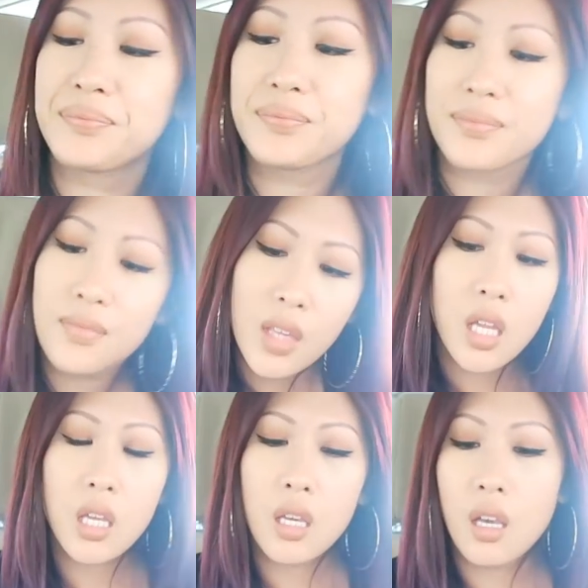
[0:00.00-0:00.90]
I
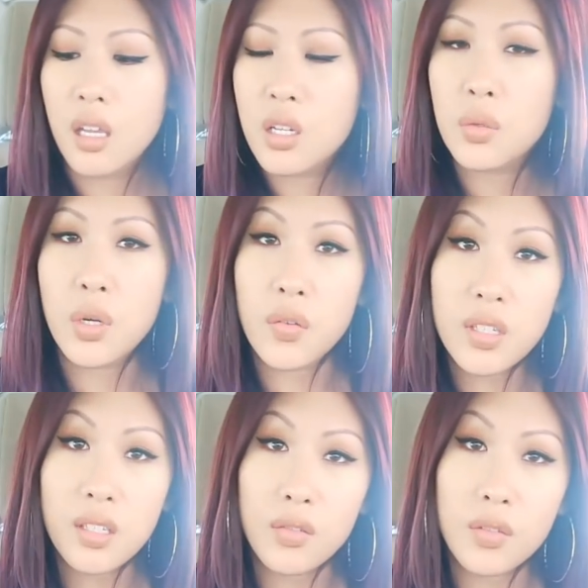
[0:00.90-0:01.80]
need to return
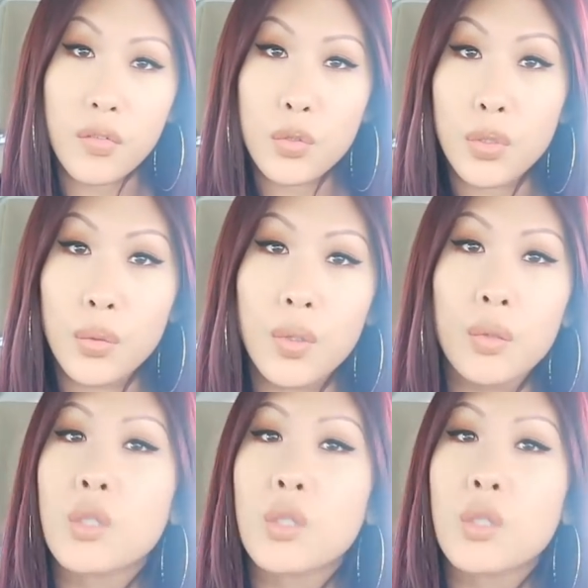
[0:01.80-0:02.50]
this stuff to Forever 21.